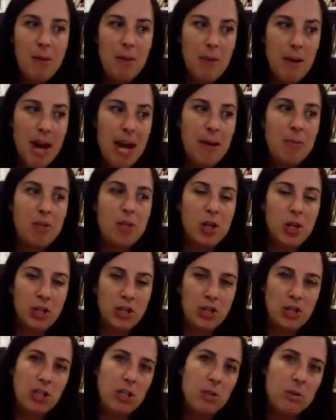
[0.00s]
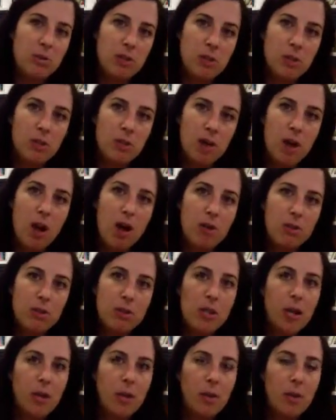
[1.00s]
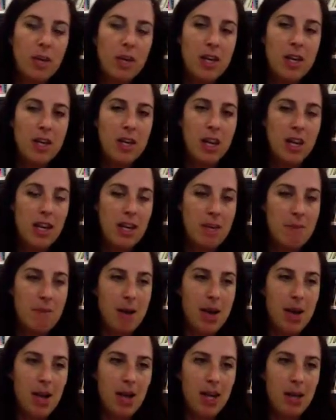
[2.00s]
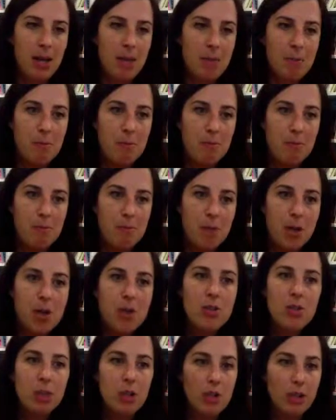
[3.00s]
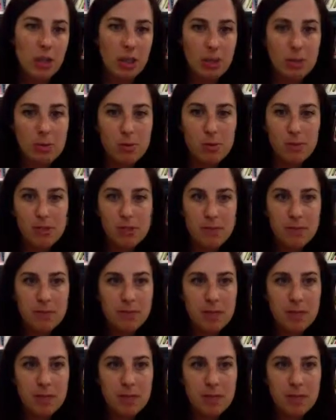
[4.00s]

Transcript: but I'm starting to use those also in my personal use.